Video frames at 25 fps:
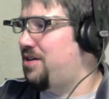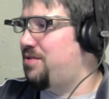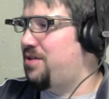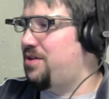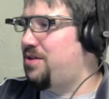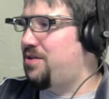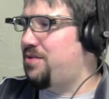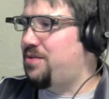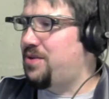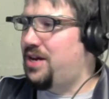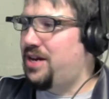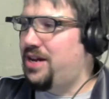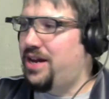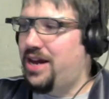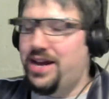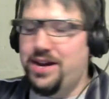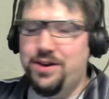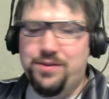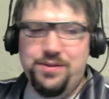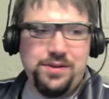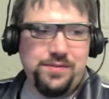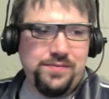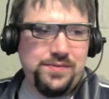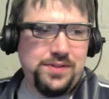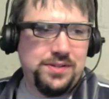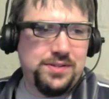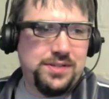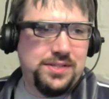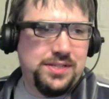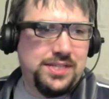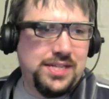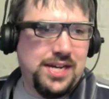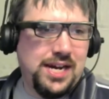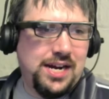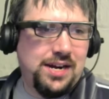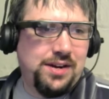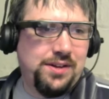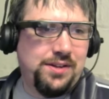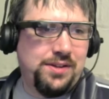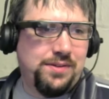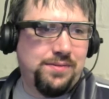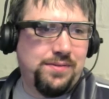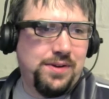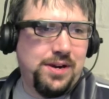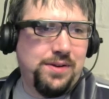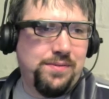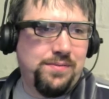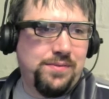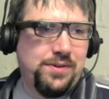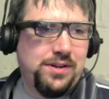don't know. I, I don't know if this is entirely the
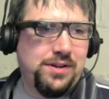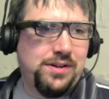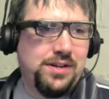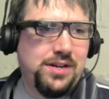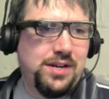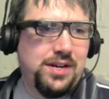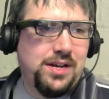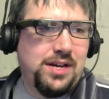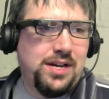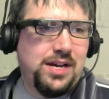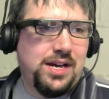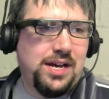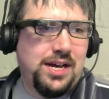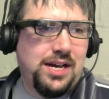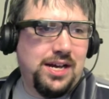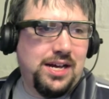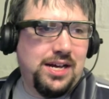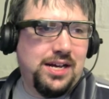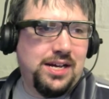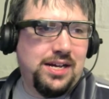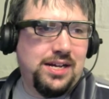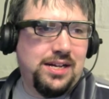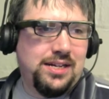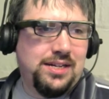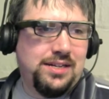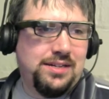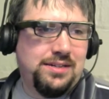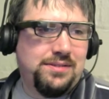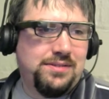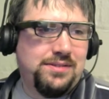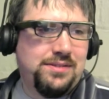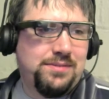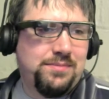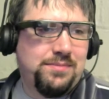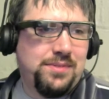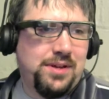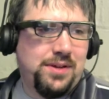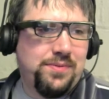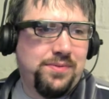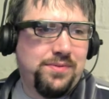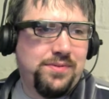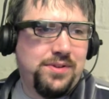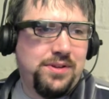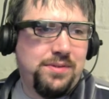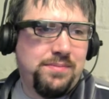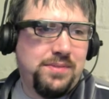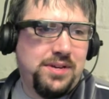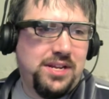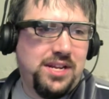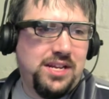right one. Uh, about
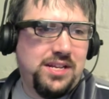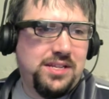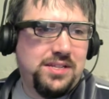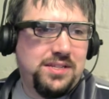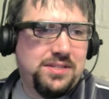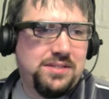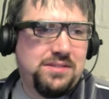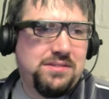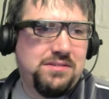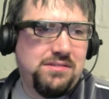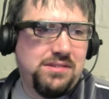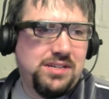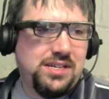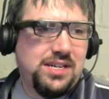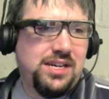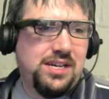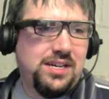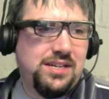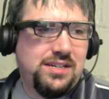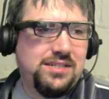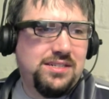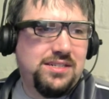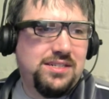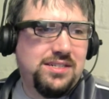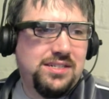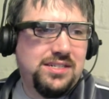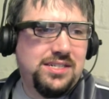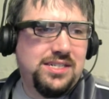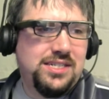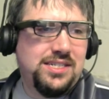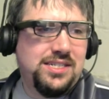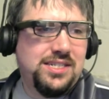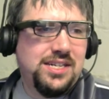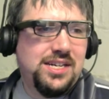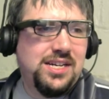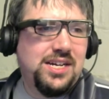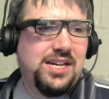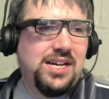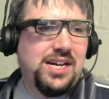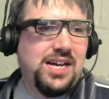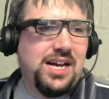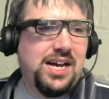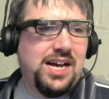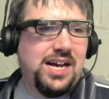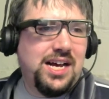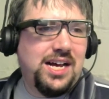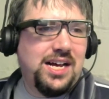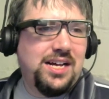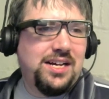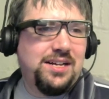three minutes. Okay, all right.
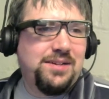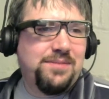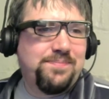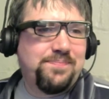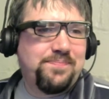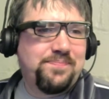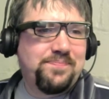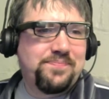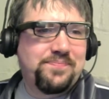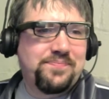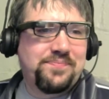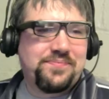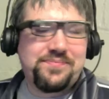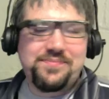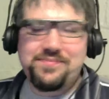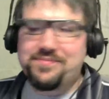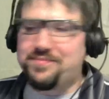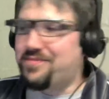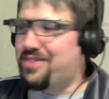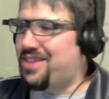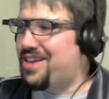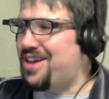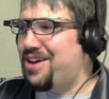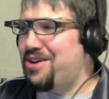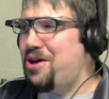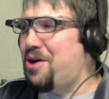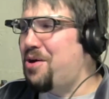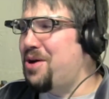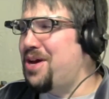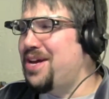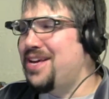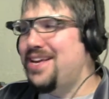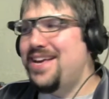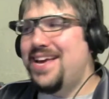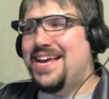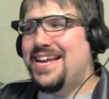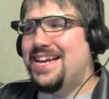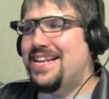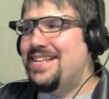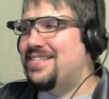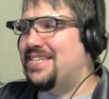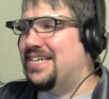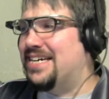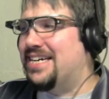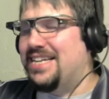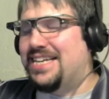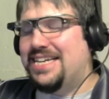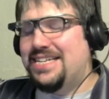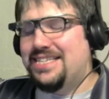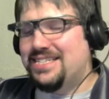Um, no, it, it is
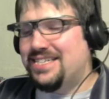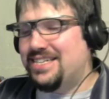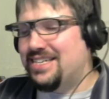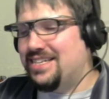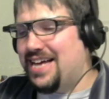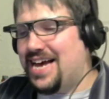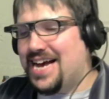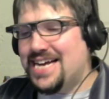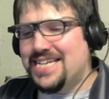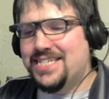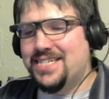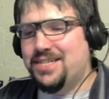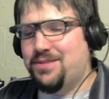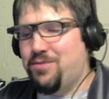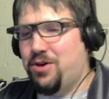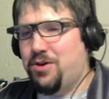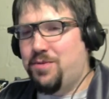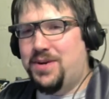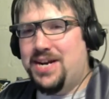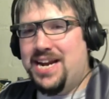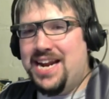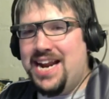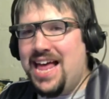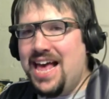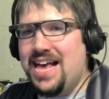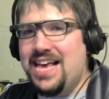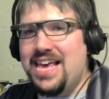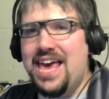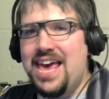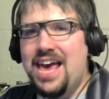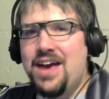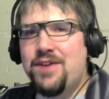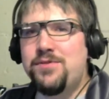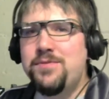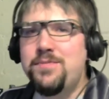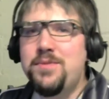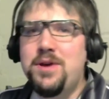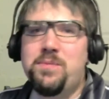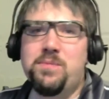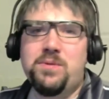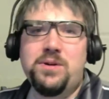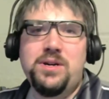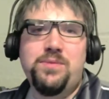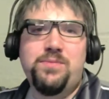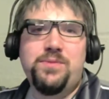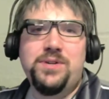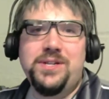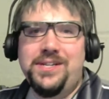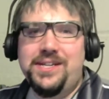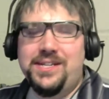a it's a classic moment, and I can't remember
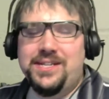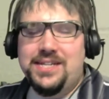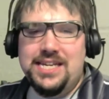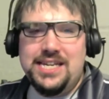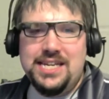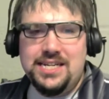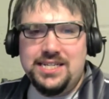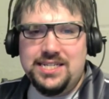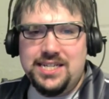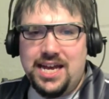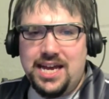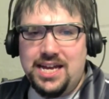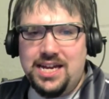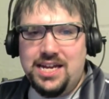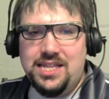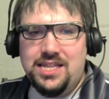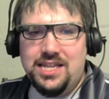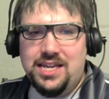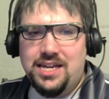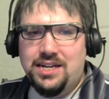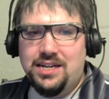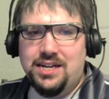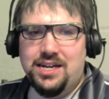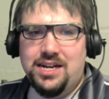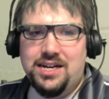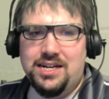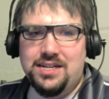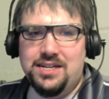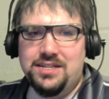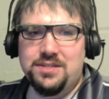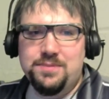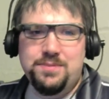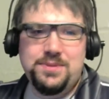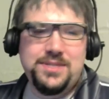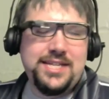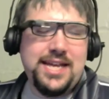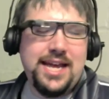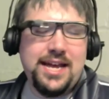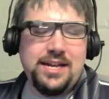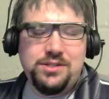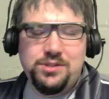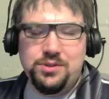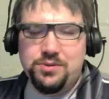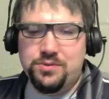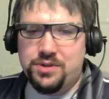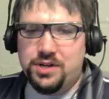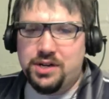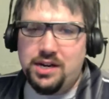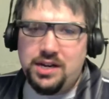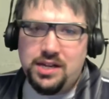it really leading to anything uh,
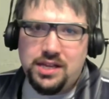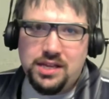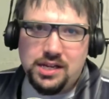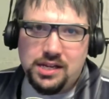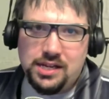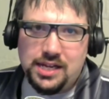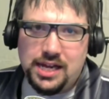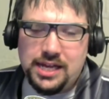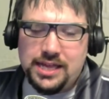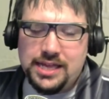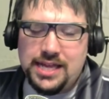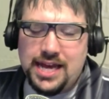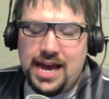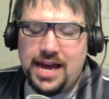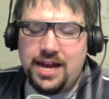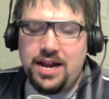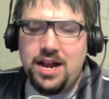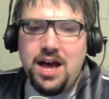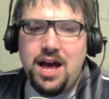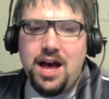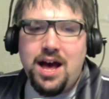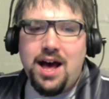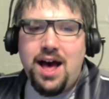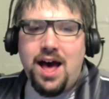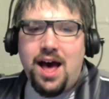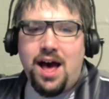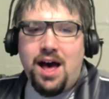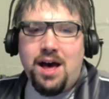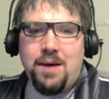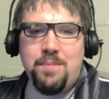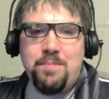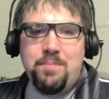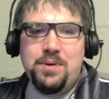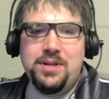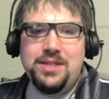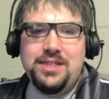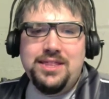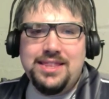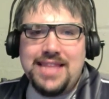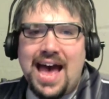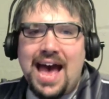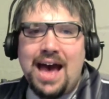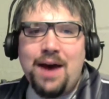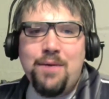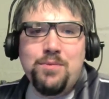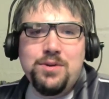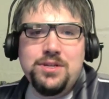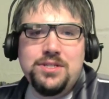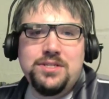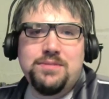substantial or anything like that. Uh, but
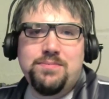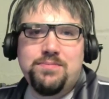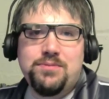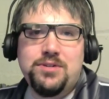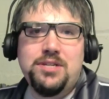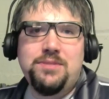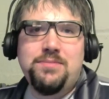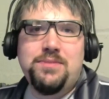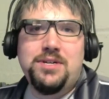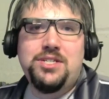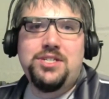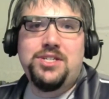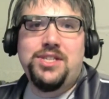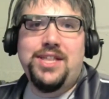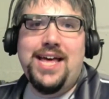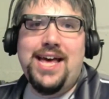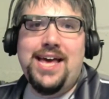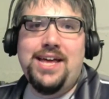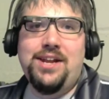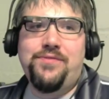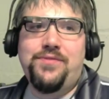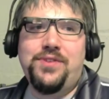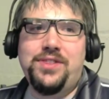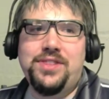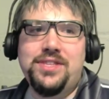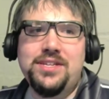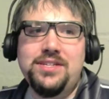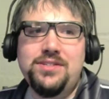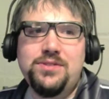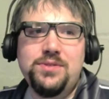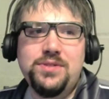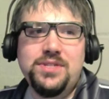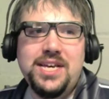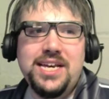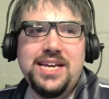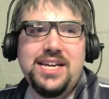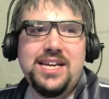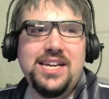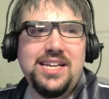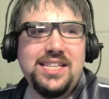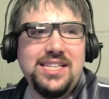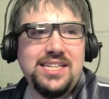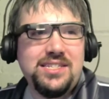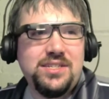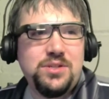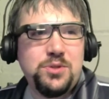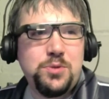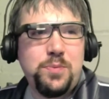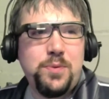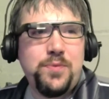that was pretty much the height of it. This was like
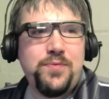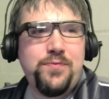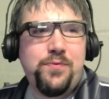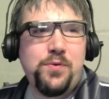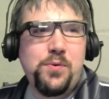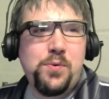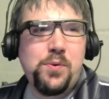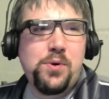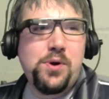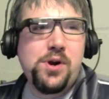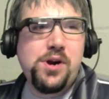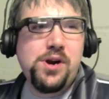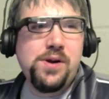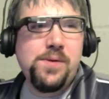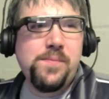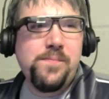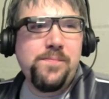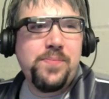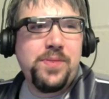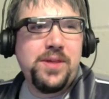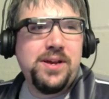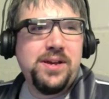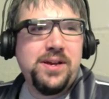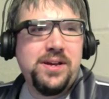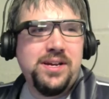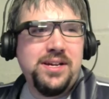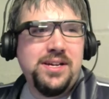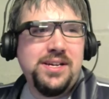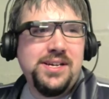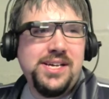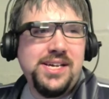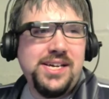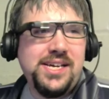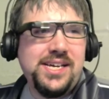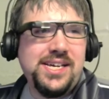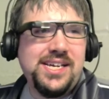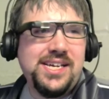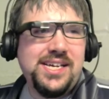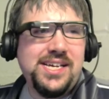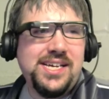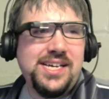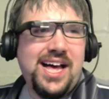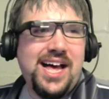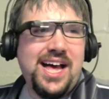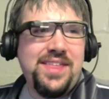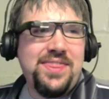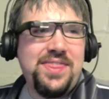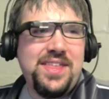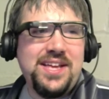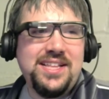this was before.
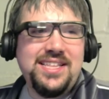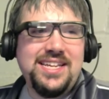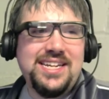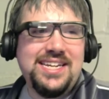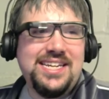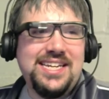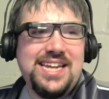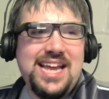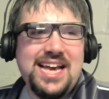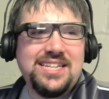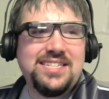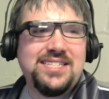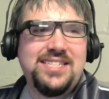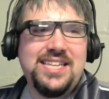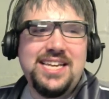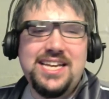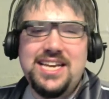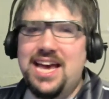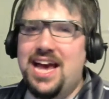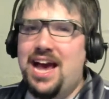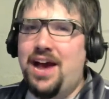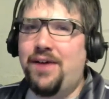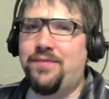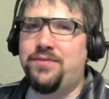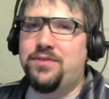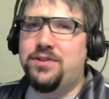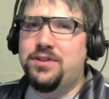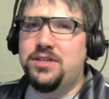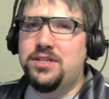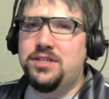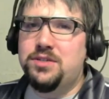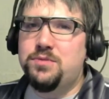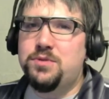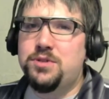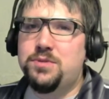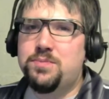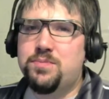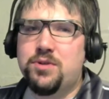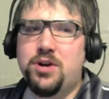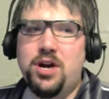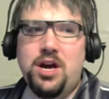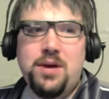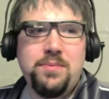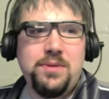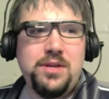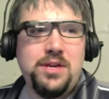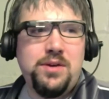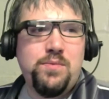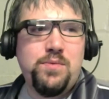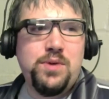I think the next thing after this was
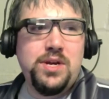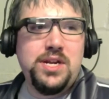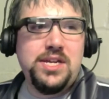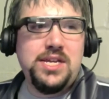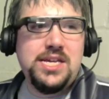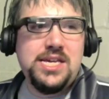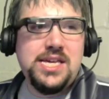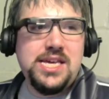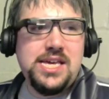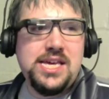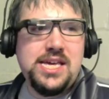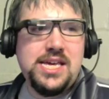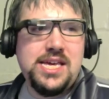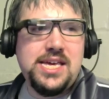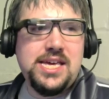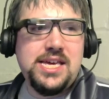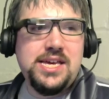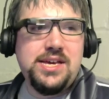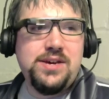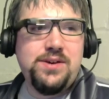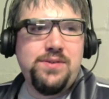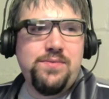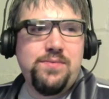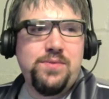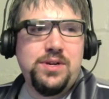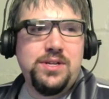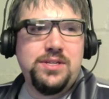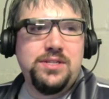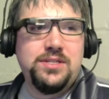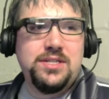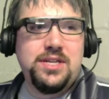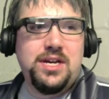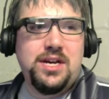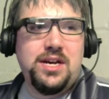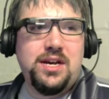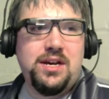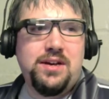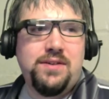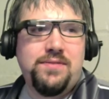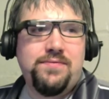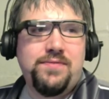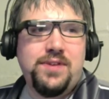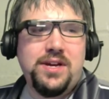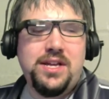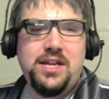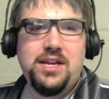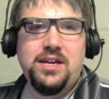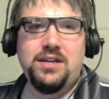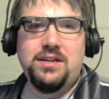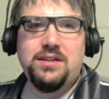probably when he was uh,
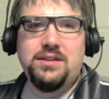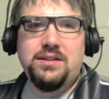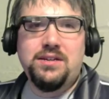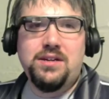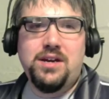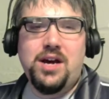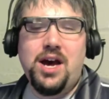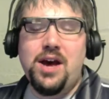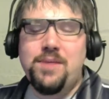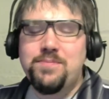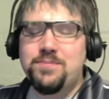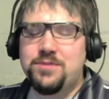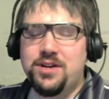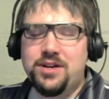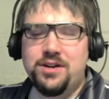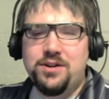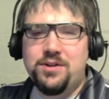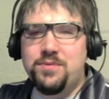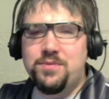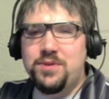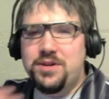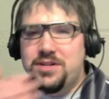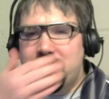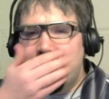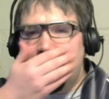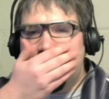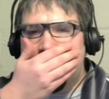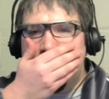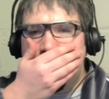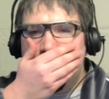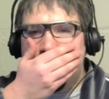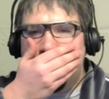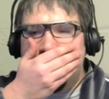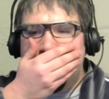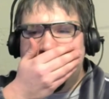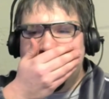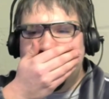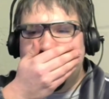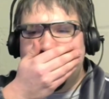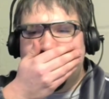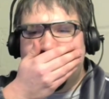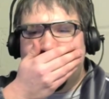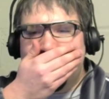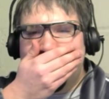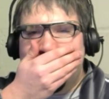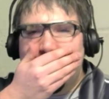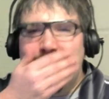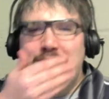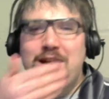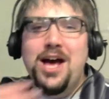fighting. Uh, I'm sorry, I don't want to take anybody else's.
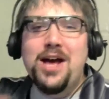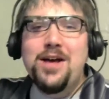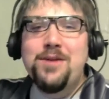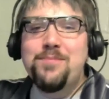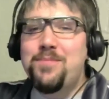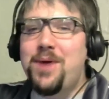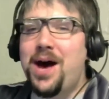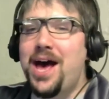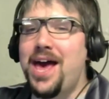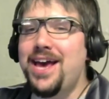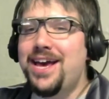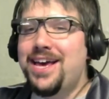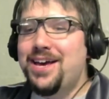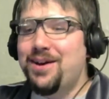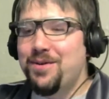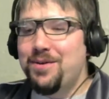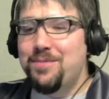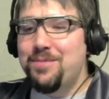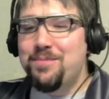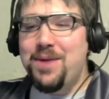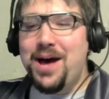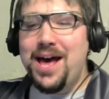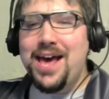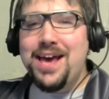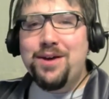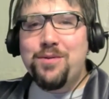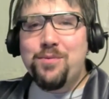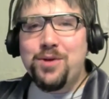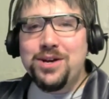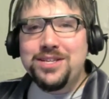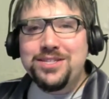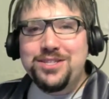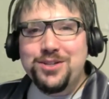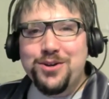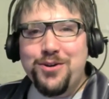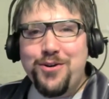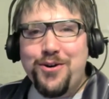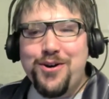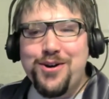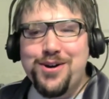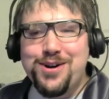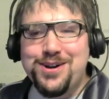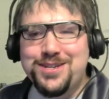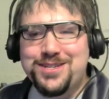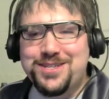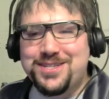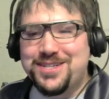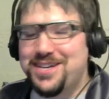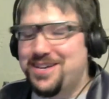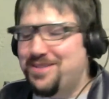Yeah, Mike, Mike what's
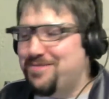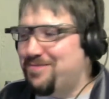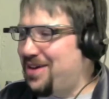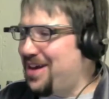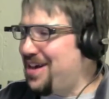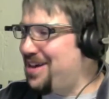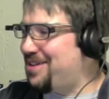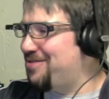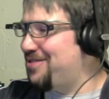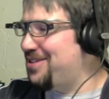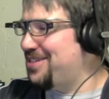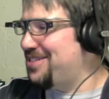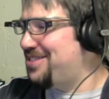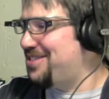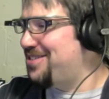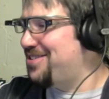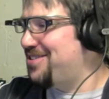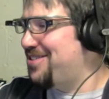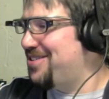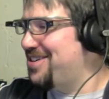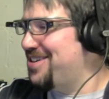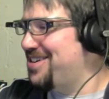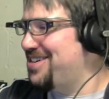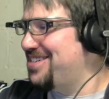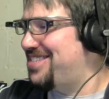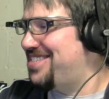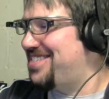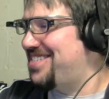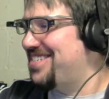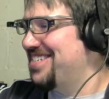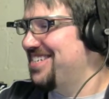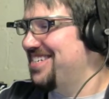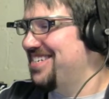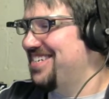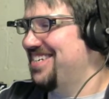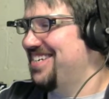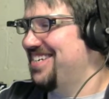yours? Mike. Mike, what's yours?